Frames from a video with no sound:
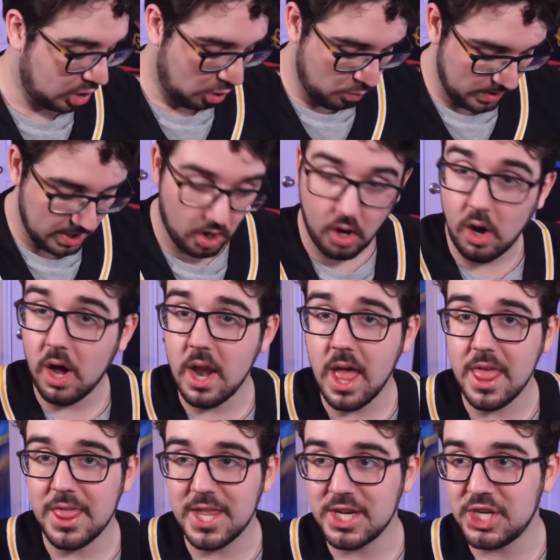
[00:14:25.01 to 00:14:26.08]
Going
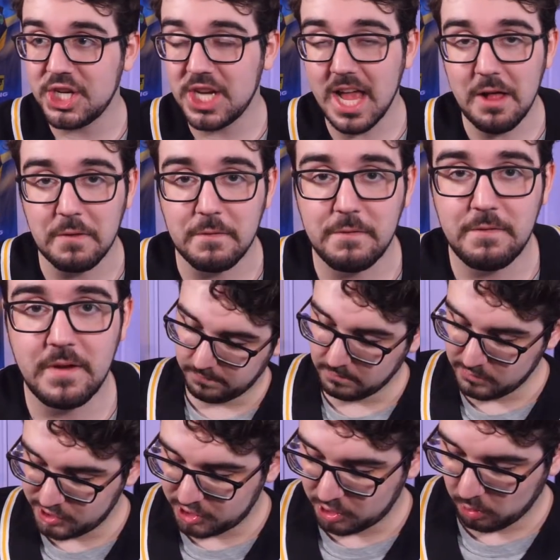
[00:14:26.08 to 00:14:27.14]
on the shelf
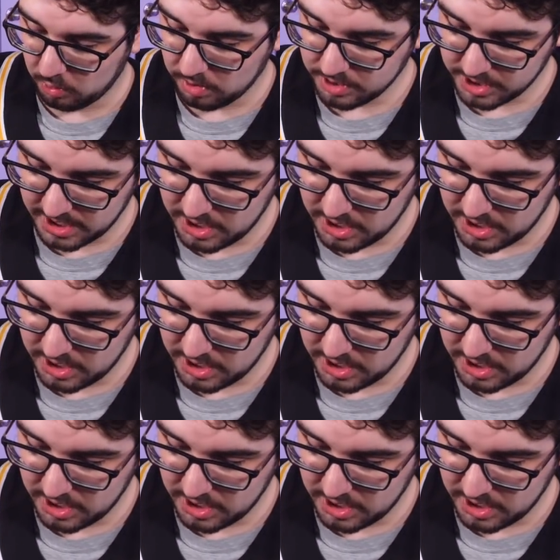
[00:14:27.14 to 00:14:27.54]
from George